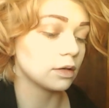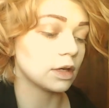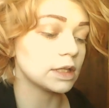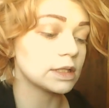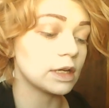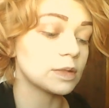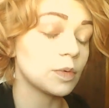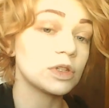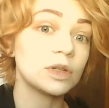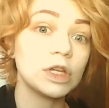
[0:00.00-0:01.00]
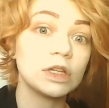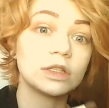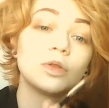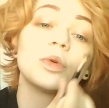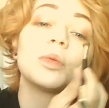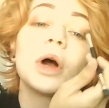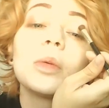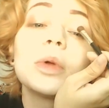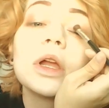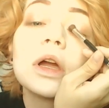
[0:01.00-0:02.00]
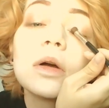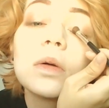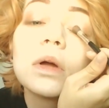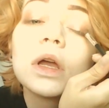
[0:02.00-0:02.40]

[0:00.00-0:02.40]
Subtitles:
It's not supposed to be super popping out.